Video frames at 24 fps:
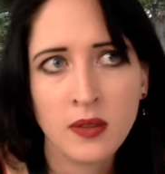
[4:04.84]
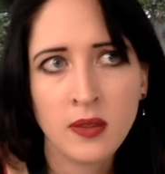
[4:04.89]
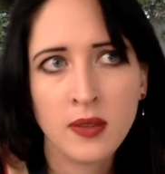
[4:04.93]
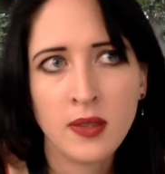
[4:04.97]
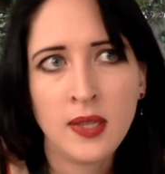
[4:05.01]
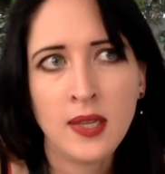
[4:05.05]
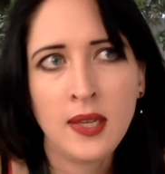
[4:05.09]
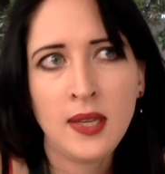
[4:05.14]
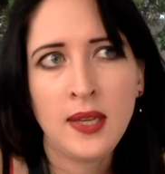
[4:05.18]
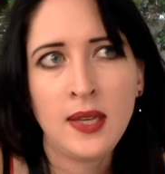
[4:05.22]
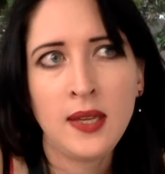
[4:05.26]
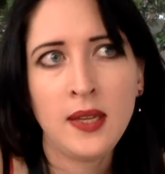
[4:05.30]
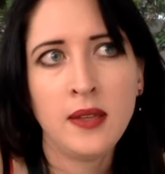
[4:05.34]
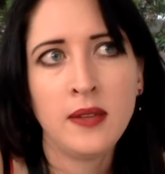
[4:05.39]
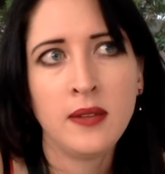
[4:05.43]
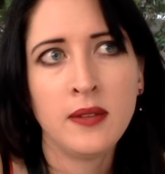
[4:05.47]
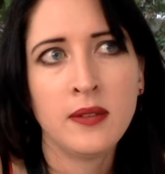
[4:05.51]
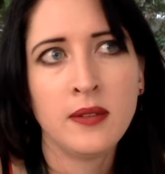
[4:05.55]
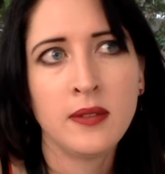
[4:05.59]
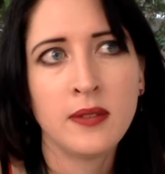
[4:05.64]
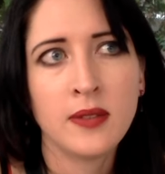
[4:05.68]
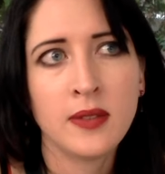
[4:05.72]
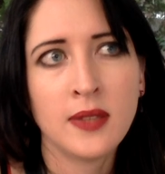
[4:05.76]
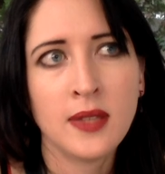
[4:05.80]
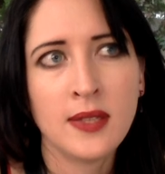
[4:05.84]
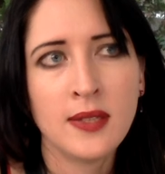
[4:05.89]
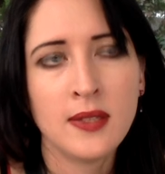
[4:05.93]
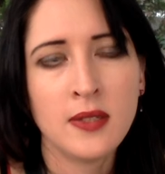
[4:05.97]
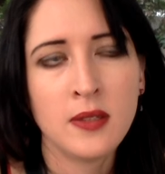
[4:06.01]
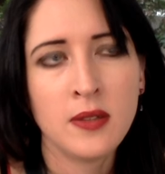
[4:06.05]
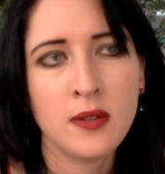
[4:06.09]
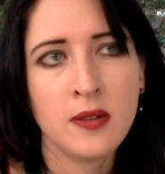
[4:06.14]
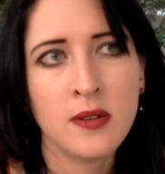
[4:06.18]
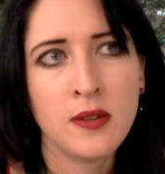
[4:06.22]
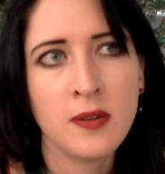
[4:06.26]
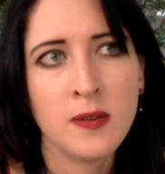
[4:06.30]
They
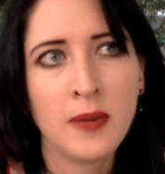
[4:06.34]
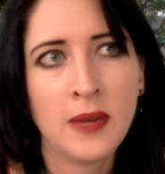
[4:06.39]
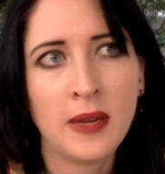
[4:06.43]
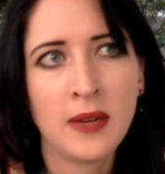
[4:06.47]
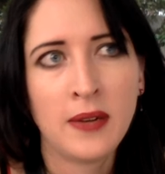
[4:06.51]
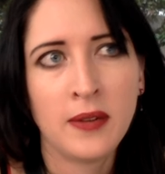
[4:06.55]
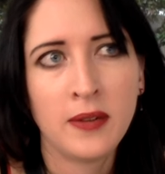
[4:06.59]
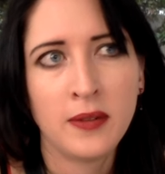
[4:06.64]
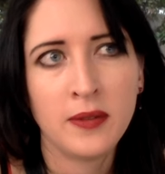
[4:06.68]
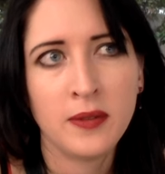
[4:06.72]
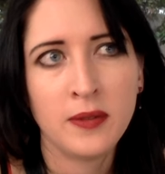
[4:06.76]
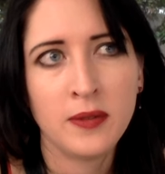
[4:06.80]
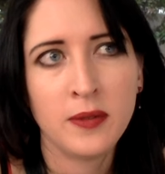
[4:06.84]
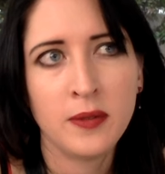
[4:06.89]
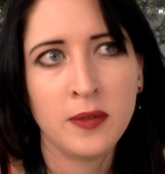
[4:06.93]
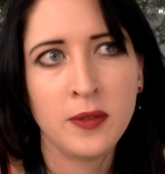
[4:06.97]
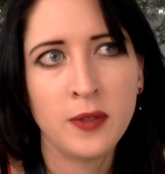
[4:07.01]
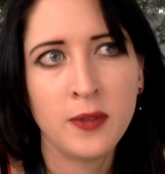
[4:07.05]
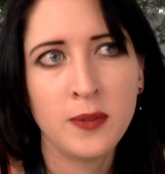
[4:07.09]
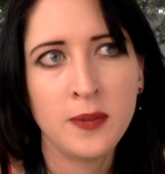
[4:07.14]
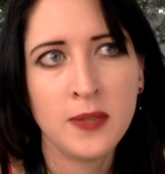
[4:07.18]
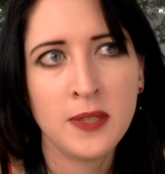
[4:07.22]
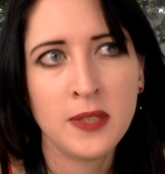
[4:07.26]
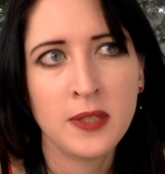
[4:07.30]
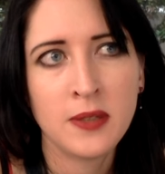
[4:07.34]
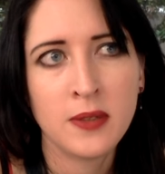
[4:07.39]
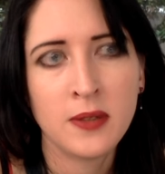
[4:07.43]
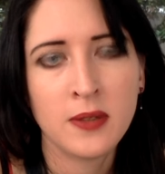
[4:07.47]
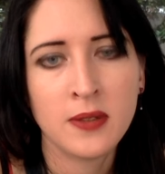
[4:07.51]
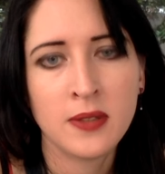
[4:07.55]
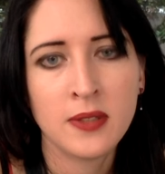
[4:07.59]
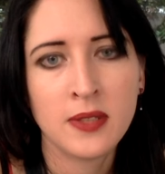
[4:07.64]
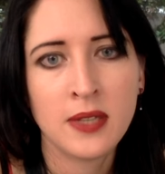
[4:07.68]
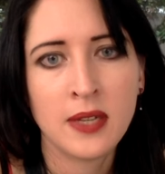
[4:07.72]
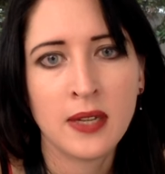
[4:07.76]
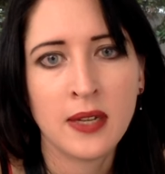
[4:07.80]
talk about rooms in
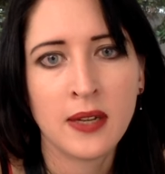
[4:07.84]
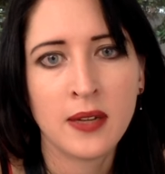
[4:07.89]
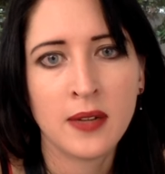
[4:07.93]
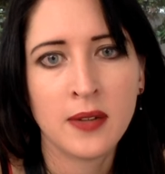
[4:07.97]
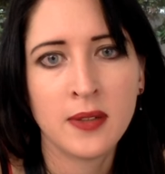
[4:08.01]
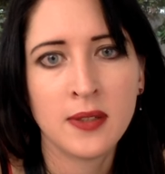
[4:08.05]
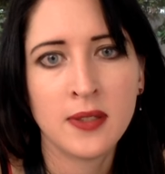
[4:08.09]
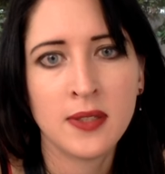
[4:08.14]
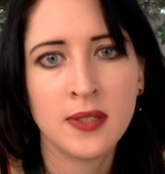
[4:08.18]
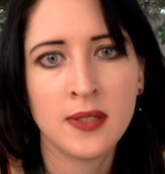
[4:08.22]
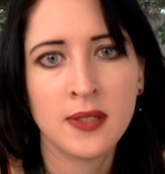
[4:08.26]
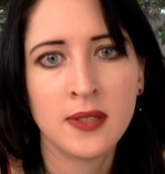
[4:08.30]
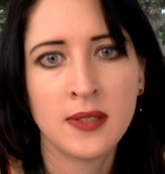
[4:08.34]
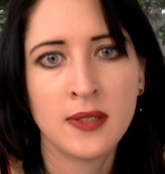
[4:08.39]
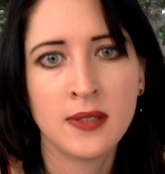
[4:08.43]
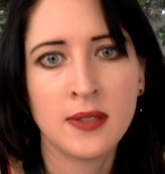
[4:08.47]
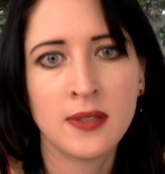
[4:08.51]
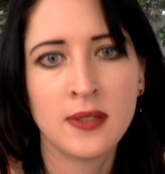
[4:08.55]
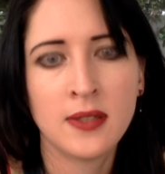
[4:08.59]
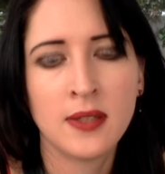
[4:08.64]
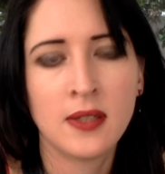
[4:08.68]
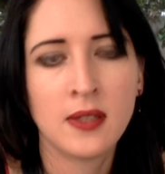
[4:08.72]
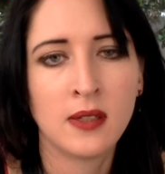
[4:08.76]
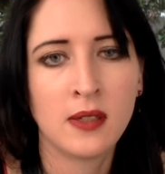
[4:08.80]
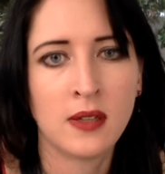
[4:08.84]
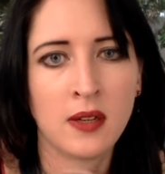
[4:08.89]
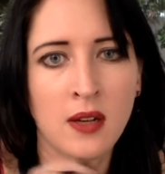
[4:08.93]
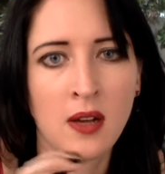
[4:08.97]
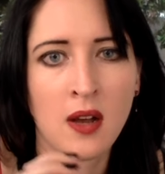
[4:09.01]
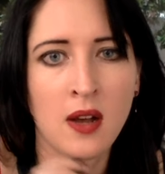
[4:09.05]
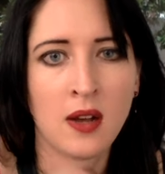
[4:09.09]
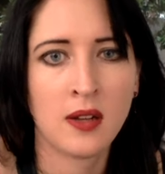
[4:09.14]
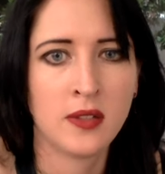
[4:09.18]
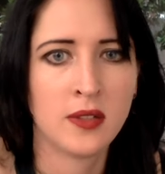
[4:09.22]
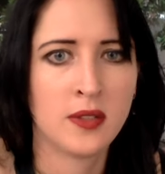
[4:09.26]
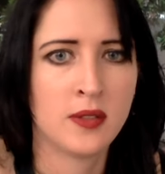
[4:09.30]
haunted houses that are
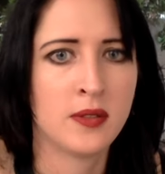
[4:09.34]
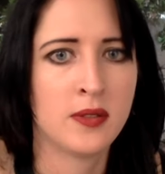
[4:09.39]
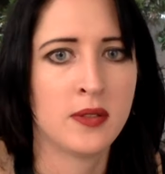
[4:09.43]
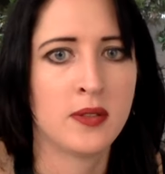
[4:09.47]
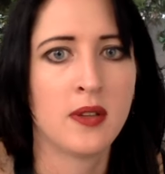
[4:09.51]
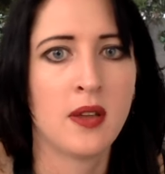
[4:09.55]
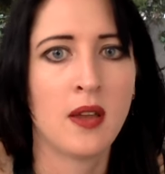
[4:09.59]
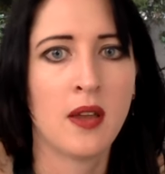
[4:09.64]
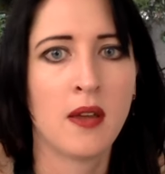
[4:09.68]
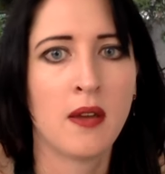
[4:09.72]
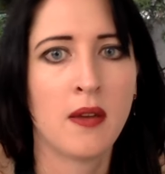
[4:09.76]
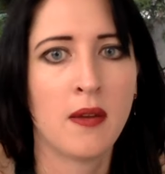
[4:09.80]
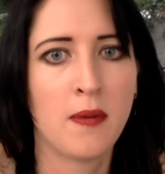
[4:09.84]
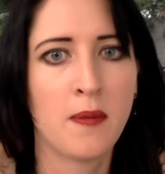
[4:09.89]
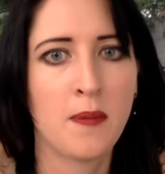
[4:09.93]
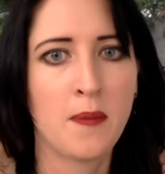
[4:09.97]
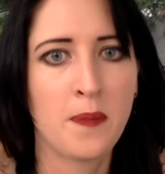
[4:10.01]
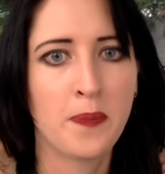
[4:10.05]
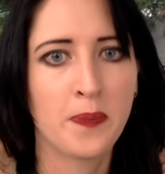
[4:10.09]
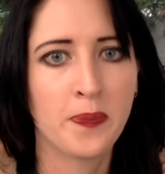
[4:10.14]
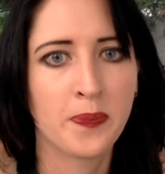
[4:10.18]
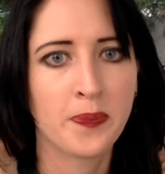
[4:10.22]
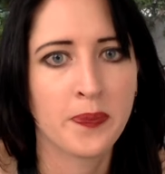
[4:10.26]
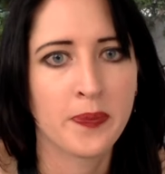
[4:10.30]
hot or